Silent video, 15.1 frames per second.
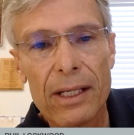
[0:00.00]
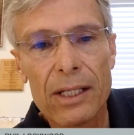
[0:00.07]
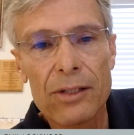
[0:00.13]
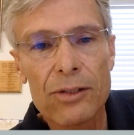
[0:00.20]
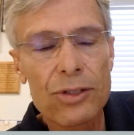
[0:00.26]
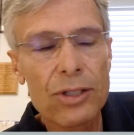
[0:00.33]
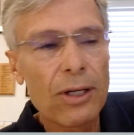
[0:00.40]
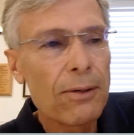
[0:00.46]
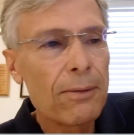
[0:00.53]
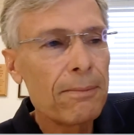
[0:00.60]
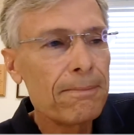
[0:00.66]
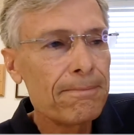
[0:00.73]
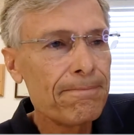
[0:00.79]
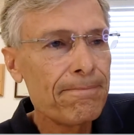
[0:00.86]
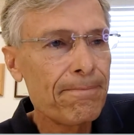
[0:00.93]
So
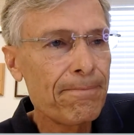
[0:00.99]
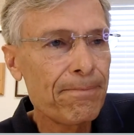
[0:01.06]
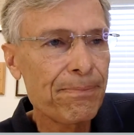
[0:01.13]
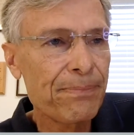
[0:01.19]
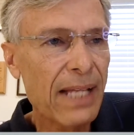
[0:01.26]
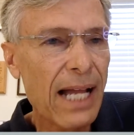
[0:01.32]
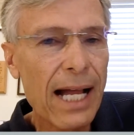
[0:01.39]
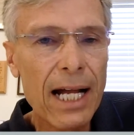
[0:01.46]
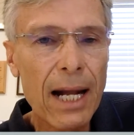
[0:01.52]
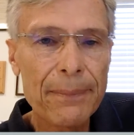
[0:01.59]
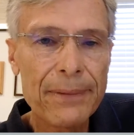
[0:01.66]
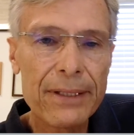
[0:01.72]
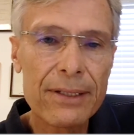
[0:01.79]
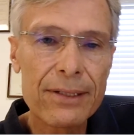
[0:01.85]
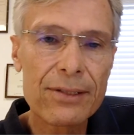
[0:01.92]
I
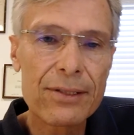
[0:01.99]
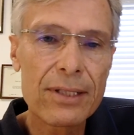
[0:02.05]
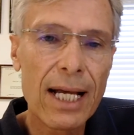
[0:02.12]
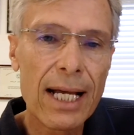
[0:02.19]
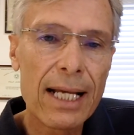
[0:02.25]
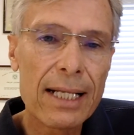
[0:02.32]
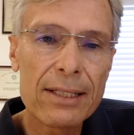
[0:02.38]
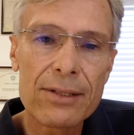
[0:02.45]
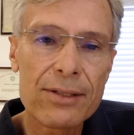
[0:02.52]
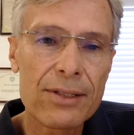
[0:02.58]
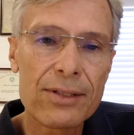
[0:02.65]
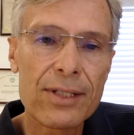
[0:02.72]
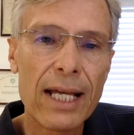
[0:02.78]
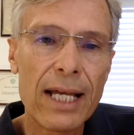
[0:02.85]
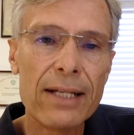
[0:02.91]
just
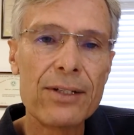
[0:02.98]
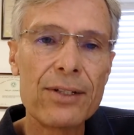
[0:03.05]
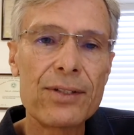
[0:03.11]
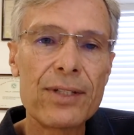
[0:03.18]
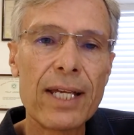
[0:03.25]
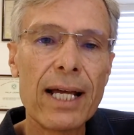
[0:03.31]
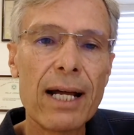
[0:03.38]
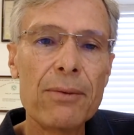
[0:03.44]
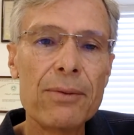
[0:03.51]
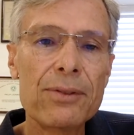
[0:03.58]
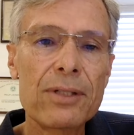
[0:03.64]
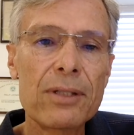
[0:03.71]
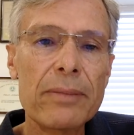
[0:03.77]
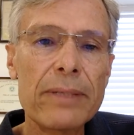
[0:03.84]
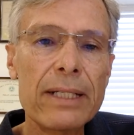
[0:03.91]
decided to say I was
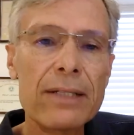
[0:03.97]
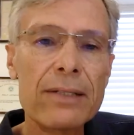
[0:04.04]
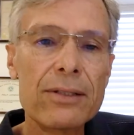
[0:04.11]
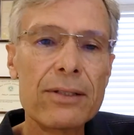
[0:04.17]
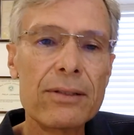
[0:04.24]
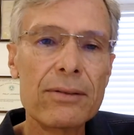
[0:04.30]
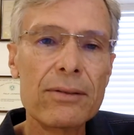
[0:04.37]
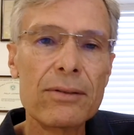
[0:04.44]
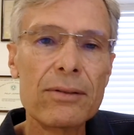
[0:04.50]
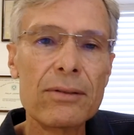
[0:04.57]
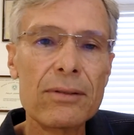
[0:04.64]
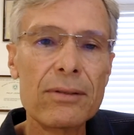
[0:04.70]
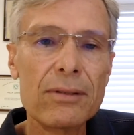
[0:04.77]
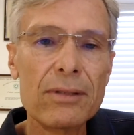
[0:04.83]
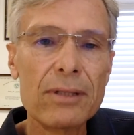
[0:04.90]
committed to,
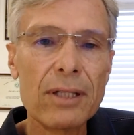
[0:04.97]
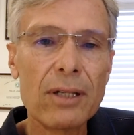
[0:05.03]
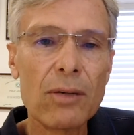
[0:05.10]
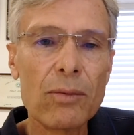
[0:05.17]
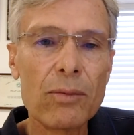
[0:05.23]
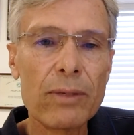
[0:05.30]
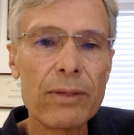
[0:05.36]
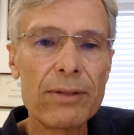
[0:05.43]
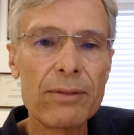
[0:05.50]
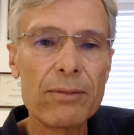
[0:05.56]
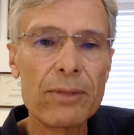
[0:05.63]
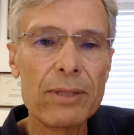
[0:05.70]
we